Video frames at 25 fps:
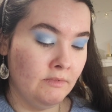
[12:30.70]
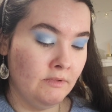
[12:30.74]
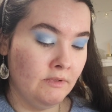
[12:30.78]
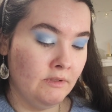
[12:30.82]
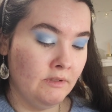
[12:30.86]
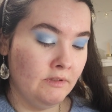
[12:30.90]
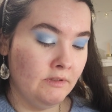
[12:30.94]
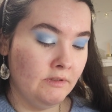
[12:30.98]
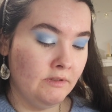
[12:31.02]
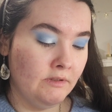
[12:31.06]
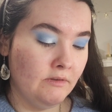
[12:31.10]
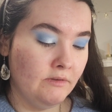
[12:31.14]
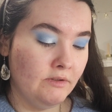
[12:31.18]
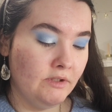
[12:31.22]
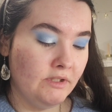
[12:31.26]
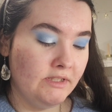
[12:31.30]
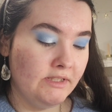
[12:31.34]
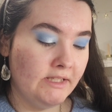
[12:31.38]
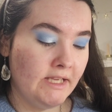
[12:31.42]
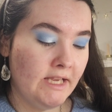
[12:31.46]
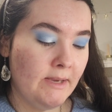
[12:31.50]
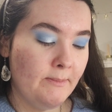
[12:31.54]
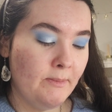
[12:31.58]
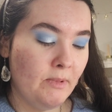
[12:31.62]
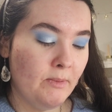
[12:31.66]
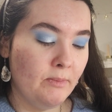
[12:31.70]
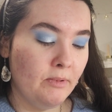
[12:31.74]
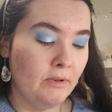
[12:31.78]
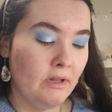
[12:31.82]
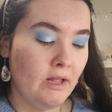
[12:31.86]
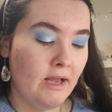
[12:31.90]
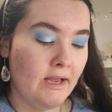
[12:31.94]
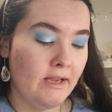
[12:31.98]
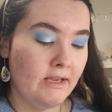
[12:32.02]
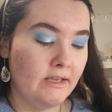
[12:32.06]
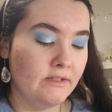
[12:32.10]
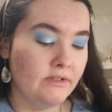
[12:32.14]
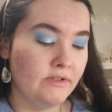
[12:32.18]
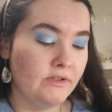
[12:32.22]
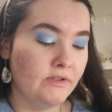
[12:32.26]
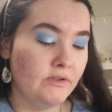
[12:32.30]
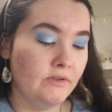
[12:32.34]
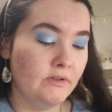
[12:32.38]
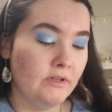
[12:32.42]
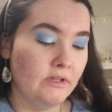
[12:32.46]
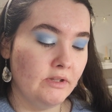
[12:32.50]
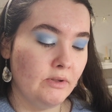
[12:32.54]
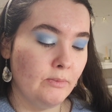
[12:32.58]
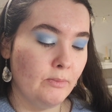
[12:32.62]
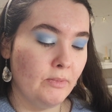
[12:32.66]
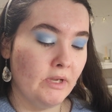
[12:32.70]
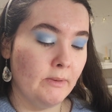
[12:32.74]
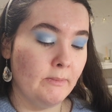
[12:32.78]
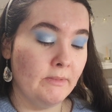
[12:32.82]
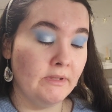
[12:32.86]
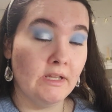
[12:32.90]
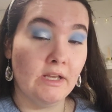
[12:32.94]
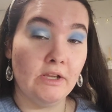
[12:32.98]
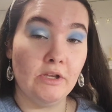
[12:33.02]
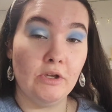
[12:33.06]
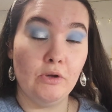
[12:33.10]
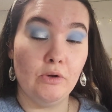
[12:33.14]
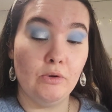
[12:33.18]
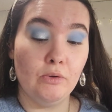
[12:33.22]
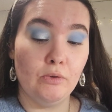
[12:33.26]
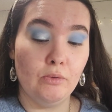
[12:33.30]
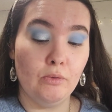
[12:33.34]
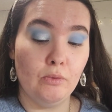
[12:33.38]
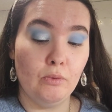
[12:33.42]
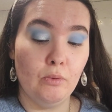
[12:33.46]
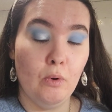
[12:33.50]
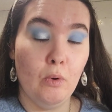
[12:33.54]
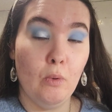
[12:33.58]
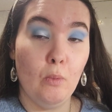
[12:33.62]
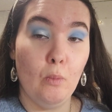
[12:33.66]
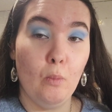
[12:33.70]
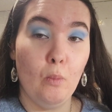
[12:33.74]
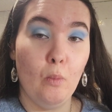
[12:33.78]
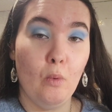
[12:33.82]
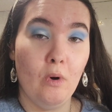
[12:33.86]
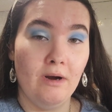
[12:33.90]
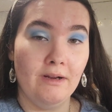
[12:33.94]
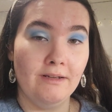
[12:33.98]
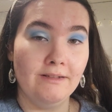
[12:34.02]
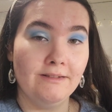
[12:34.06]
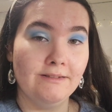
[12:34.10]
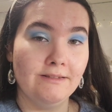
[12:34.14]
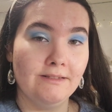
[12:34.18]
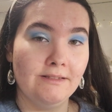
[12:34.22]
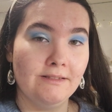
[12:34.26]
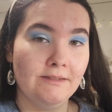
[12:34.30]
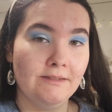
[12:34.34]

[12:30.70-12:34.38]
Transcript: So just keep applying until you get the pigment that you want.